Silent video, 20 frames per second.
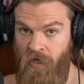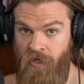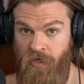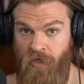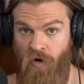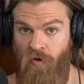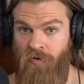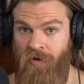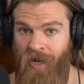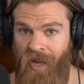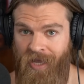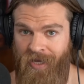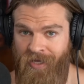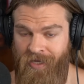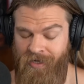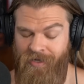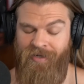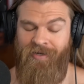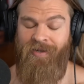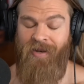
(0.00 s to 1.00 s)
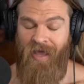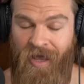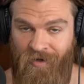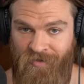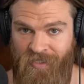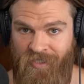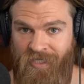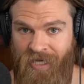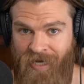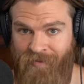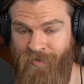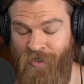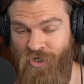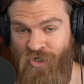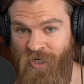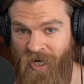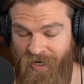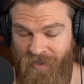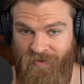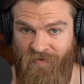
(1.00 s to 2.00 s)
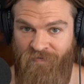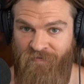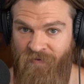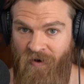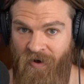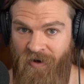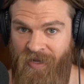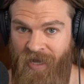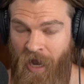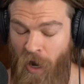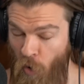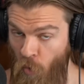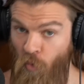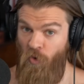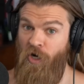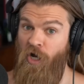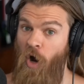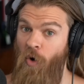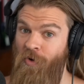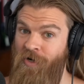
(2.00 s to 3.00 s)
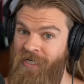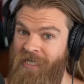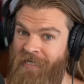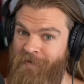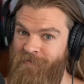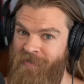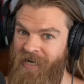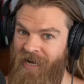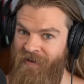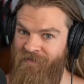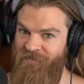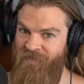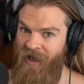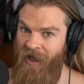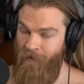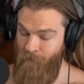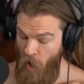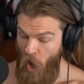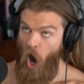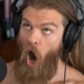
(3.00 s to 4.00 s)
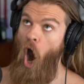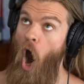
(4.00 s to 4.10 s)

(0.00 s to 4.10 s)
You don't like it? Now's the time to check the fuck out. We're going deep today, fam.